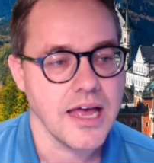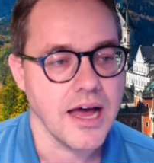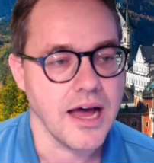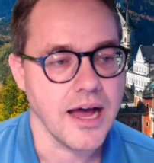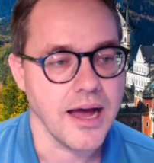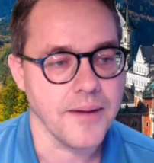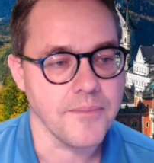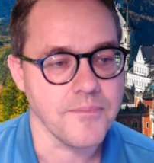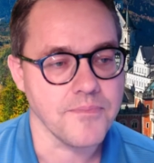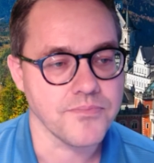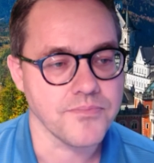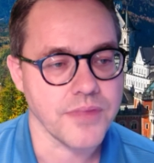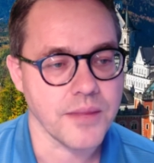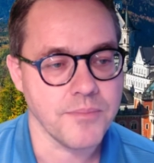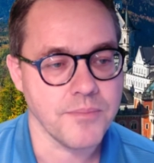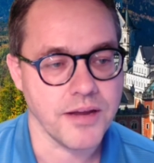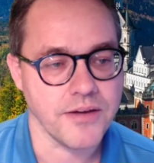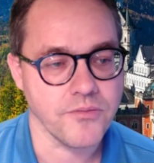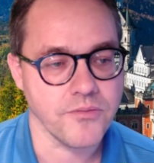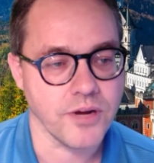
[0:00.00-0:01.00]
Um,
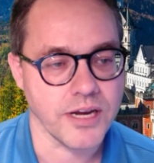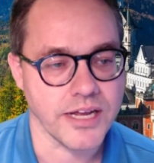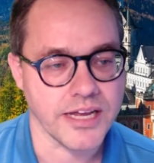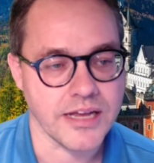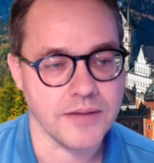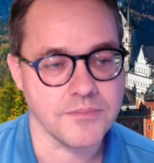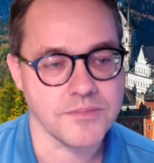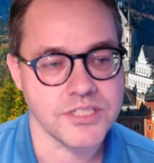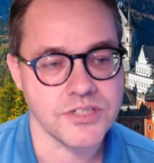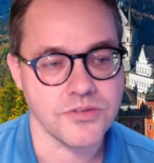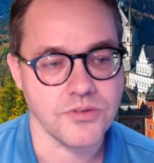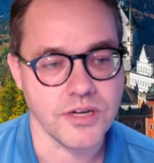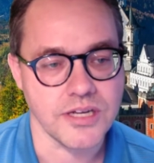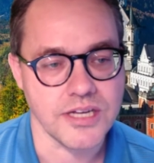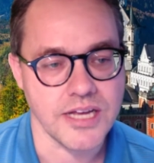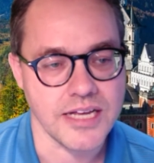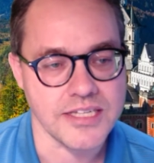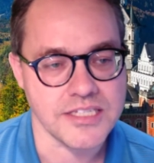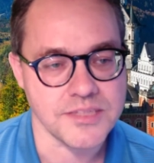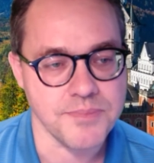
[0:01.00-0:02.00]
but when it comes to a,
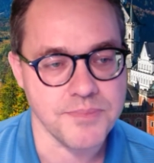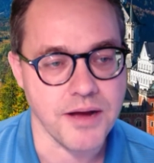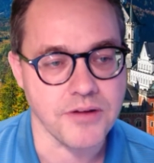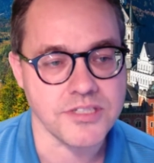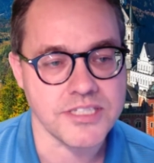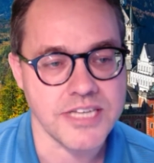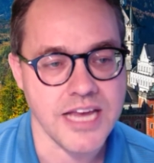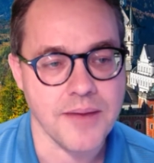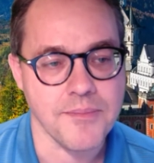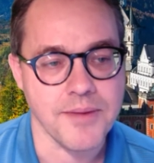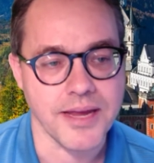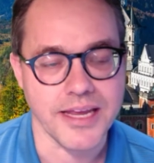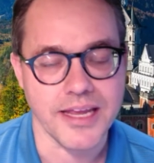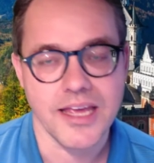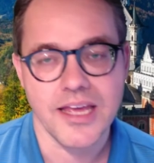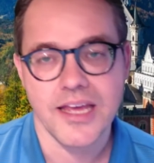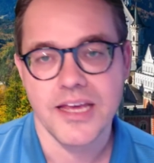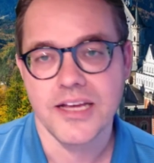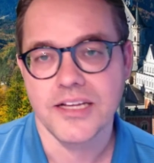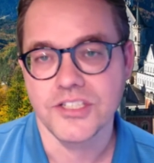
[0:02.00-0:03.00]
a spouse coming,
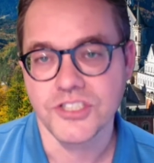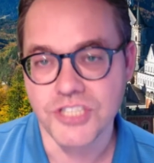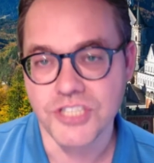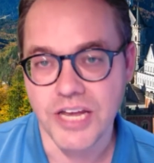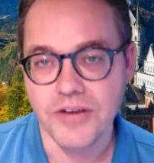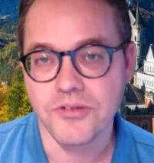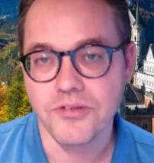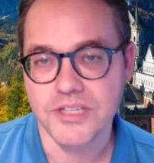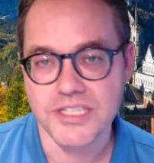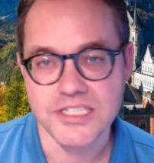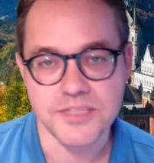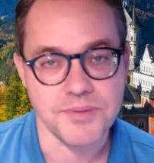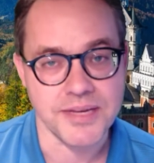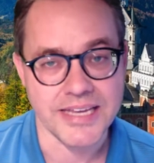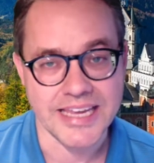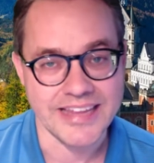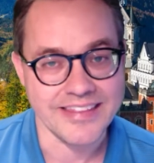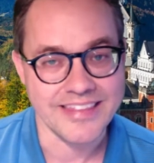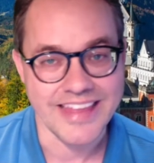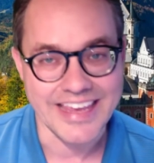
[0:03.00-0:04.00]
generally
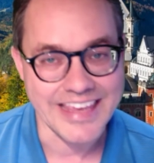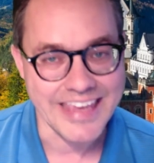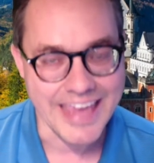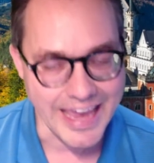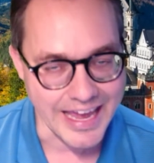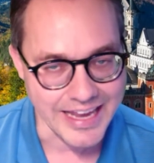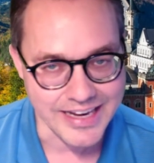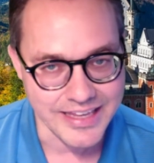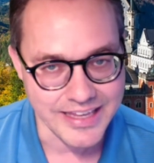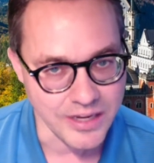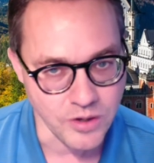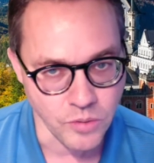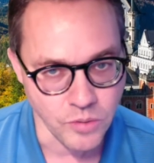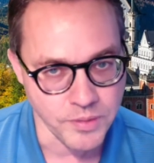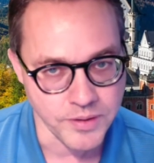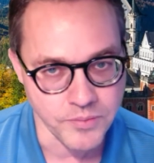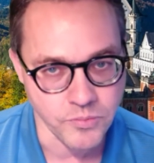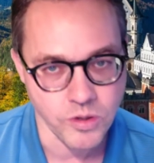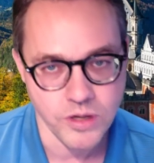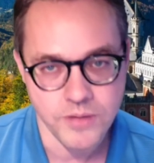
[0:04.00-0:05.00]
speaking, they can't get
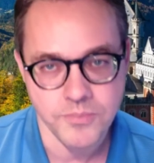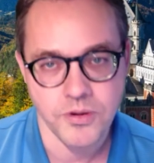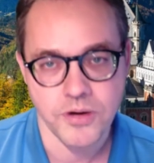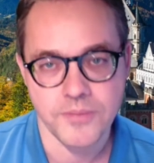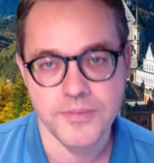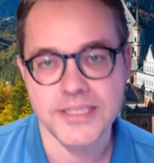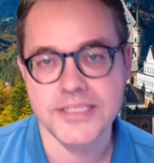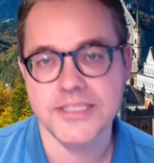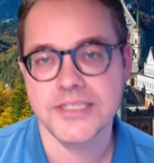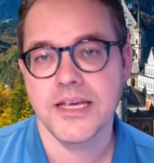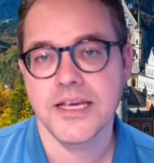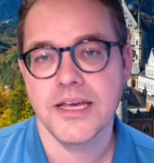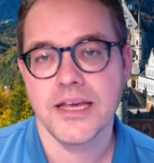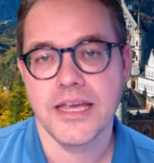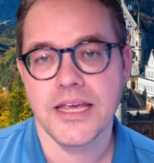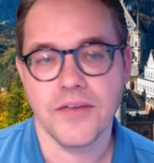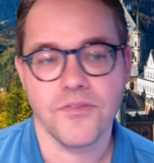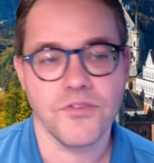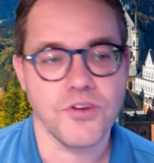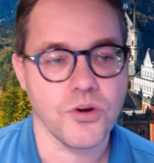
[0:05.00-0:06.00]
open work permits
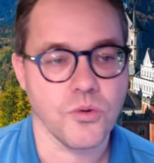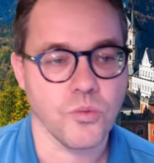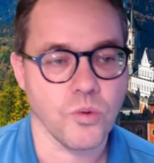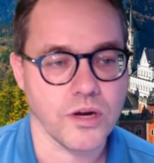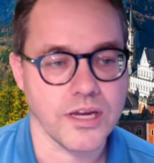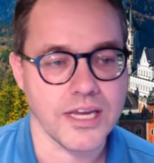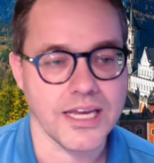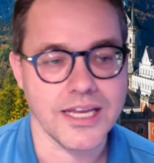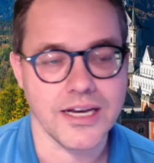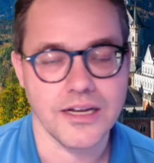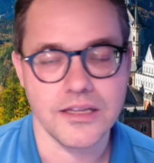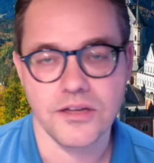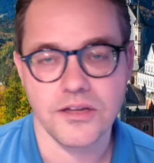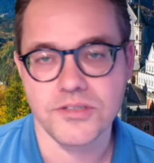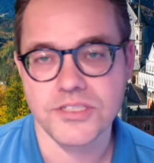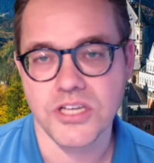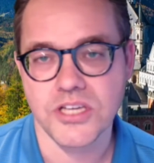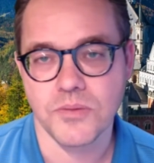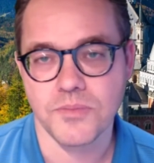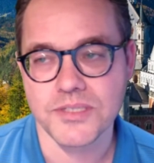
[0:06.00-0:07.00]
if you're working in a low
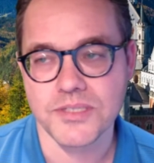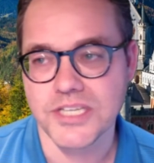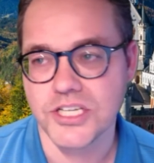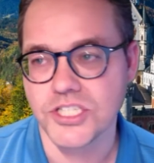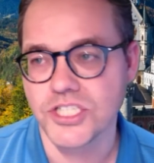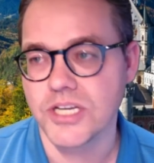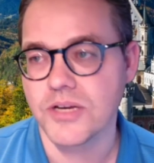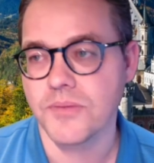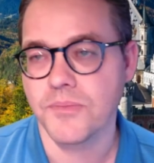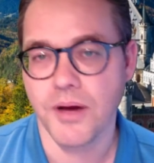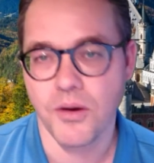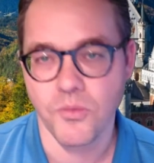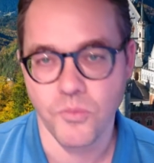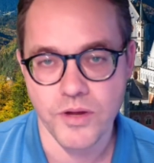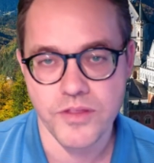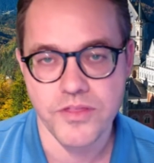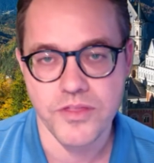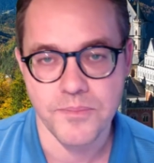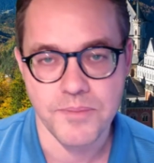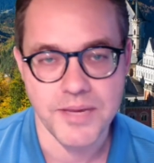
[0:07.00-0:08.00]
skill position. But
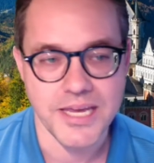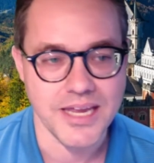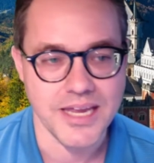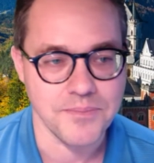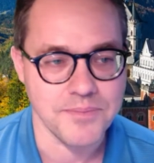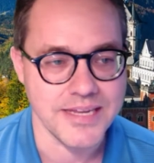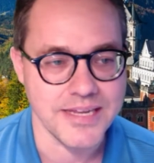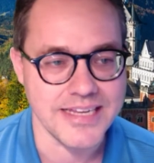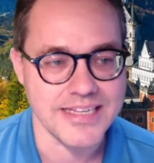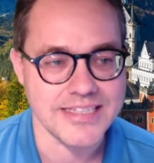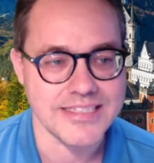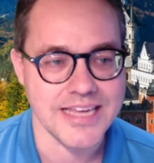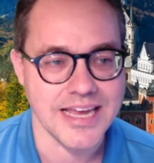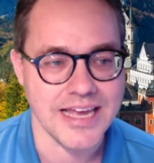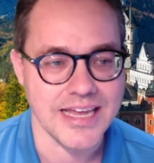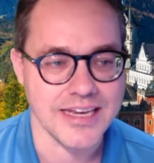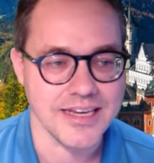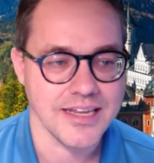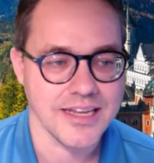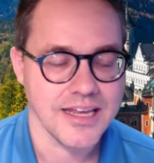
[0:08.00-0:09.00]
with the P N Ps
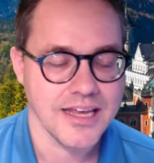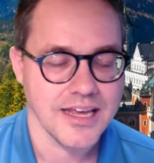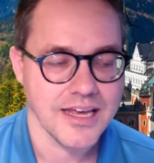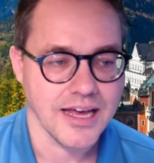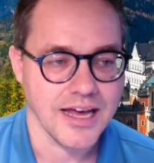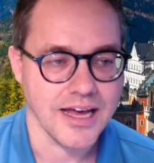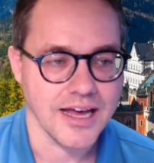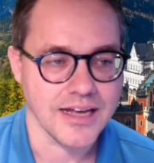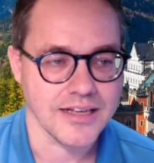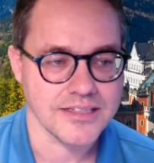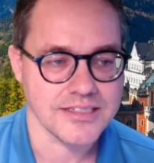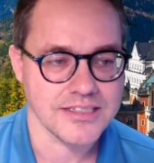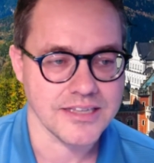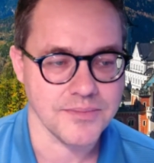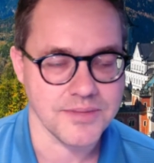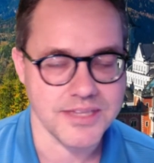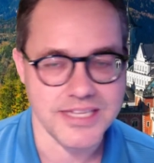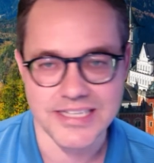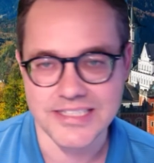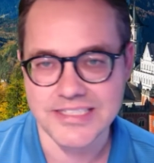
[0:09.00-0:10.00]
and uh,
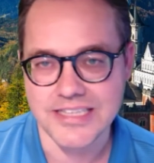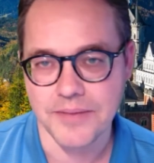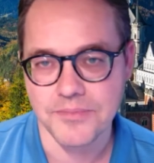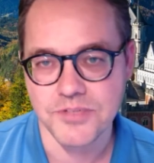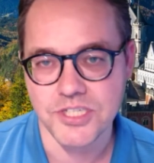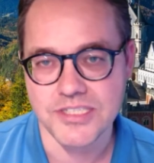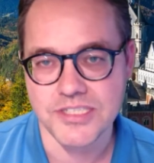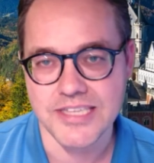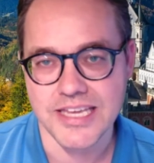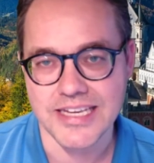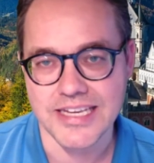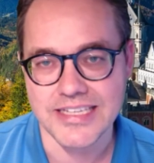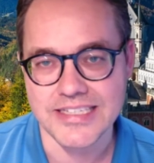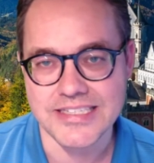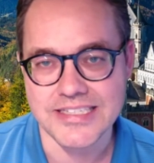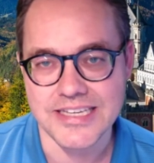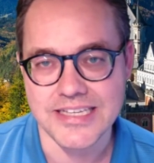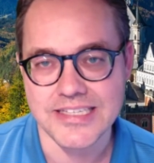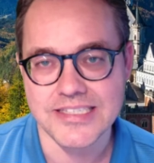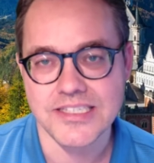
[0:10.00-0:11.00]
some of the exemptions that
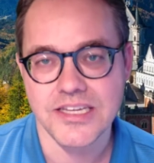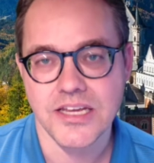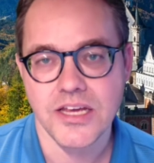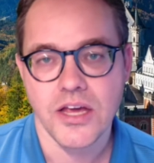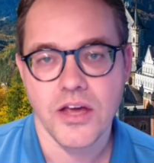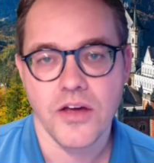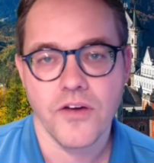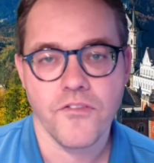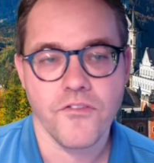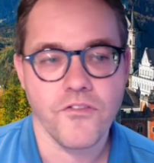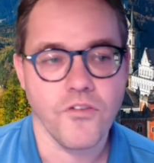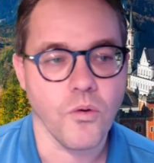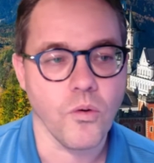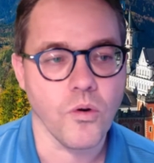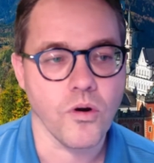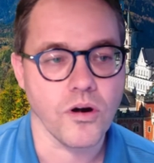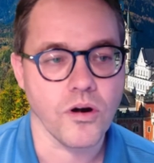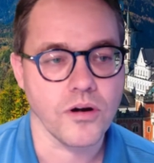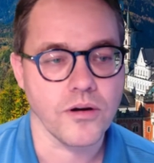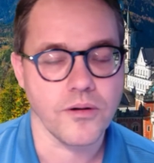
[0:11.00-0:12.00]
exist
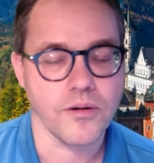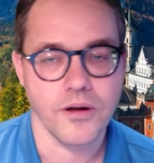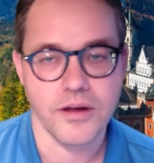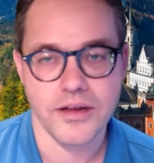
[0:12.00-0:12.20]
for